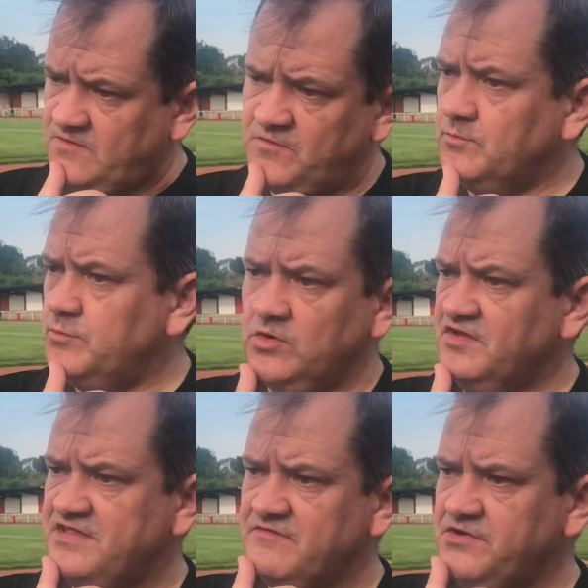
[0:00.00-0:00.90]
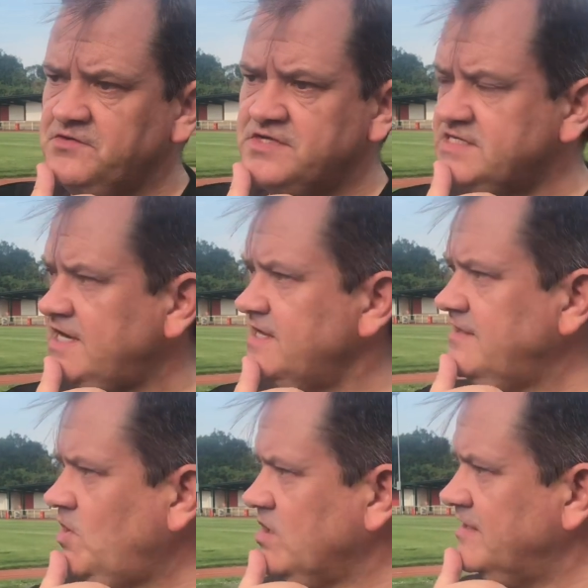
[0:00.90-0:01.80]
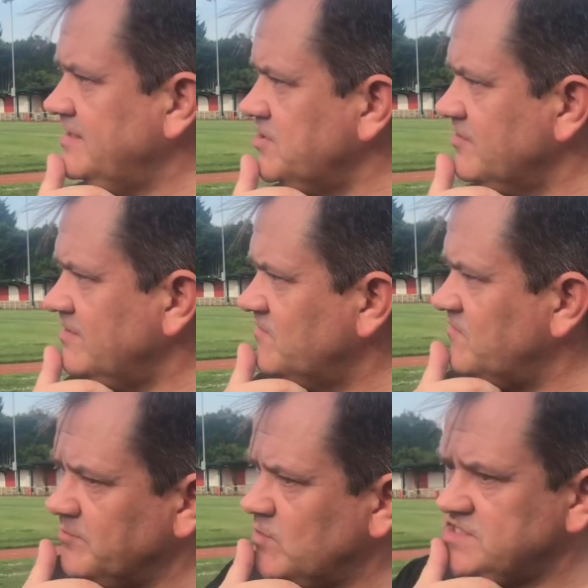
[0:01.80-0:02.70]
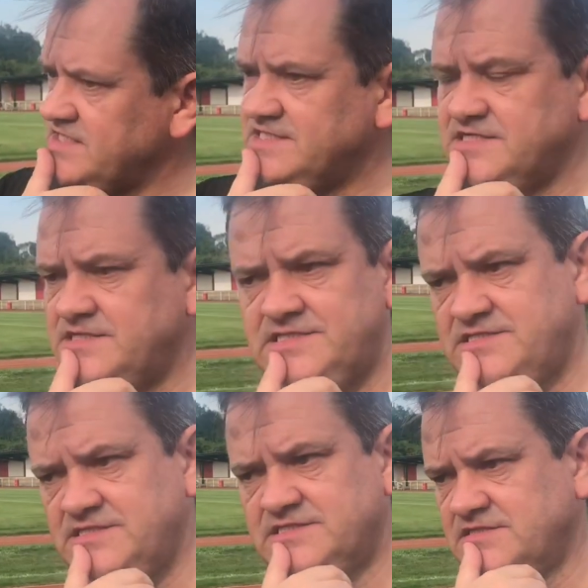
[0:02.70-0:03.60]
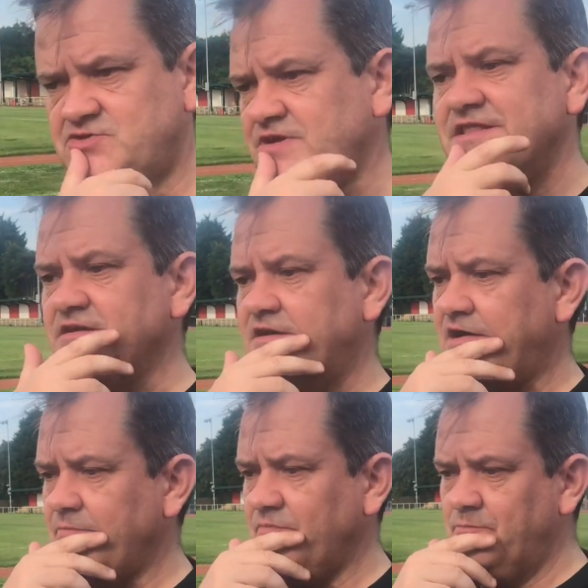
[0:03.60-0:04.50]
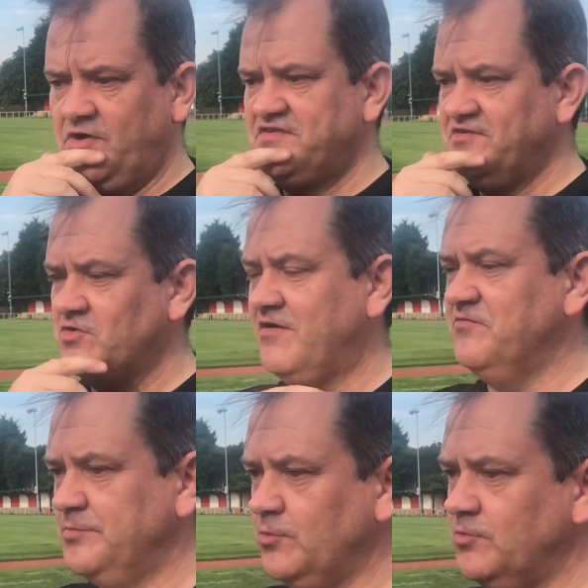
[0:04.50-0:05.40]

footballers never used to take their holiday during the football season. This is a trend that I'm personally not comfortable